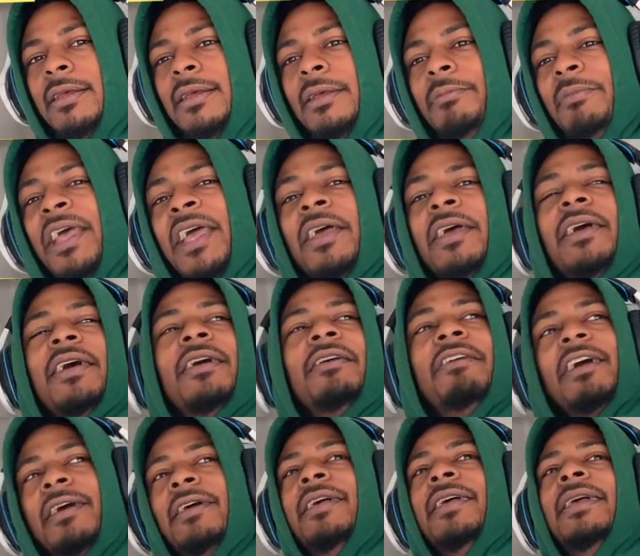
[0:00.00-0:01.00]
Man,
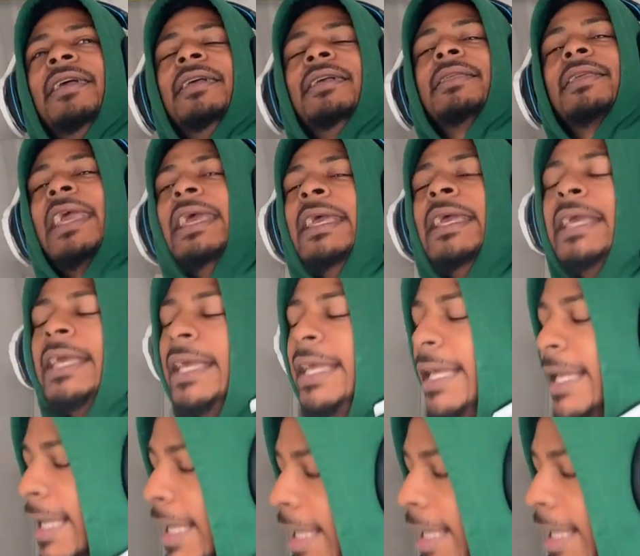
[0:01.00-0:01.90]
fuck. Damn.